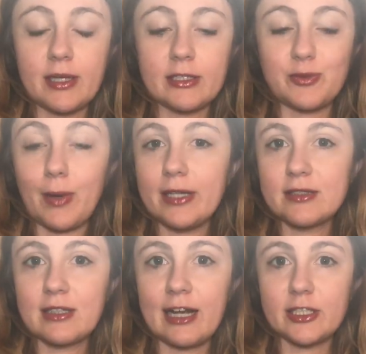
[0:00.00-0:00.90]
because
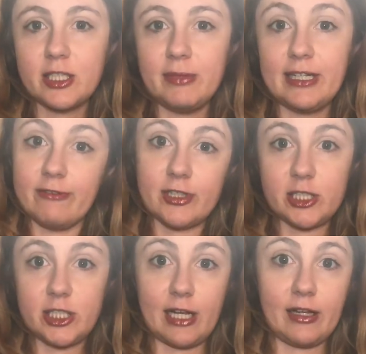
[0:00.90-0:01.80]
whites can actually be
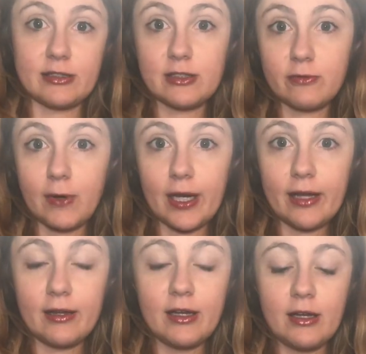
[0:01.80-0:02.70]
different shades of
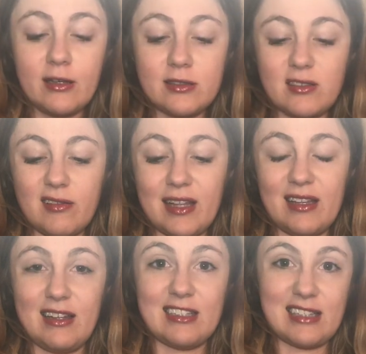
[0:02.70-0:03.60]
white, so
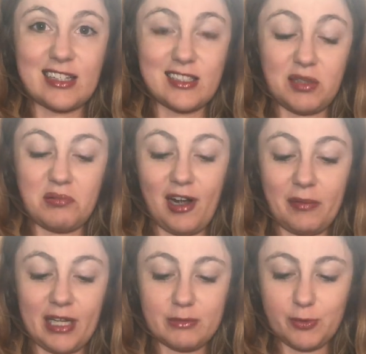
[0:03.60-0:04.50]
then it's actually the bra
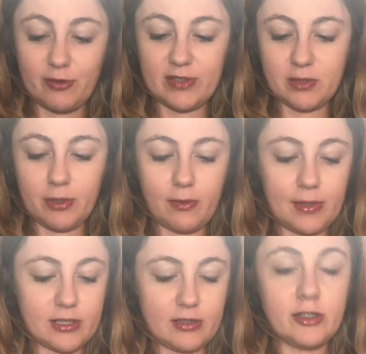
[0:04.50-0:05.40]
becomes more visible,
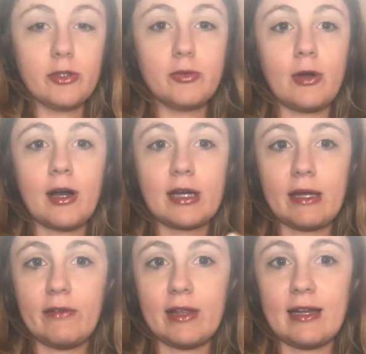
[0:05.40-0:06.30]
whereas a nude bra
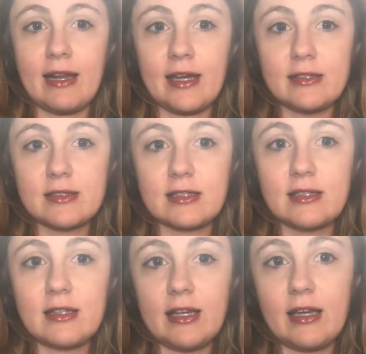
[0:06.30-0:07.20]
can give you that nice,
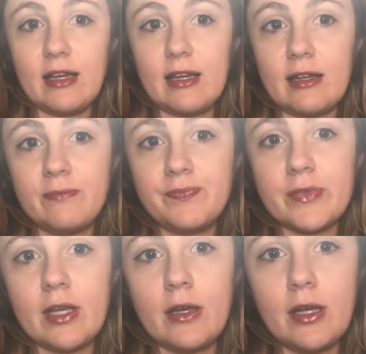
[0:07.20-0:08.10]
clean,
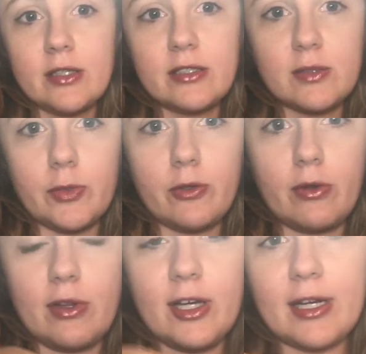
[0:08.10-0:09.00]

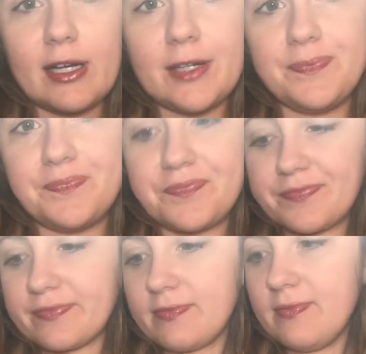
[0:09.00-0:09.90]
smooth look.
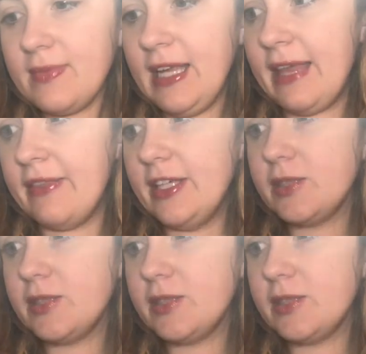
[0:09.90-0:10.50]
And